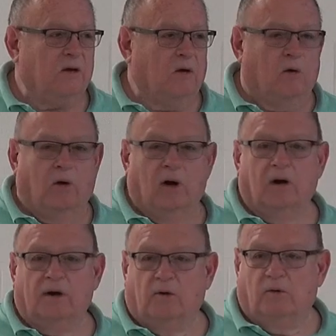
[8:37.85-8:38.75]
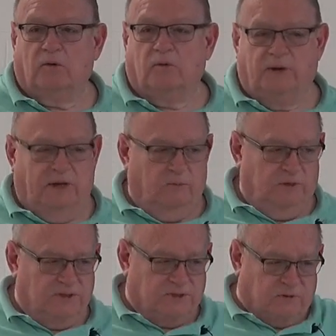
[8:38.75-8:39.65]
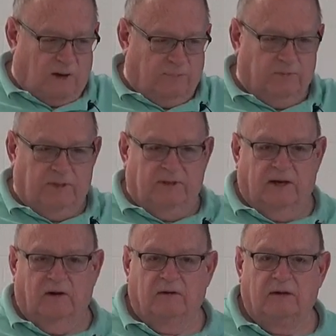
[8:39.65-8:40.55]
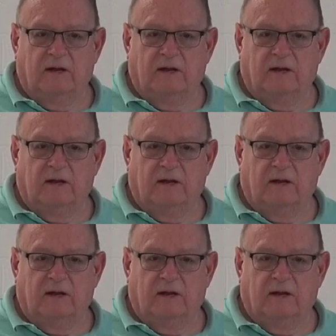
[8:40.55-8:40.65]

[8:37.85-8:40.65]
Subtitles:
or an old queen. We just drop them in there.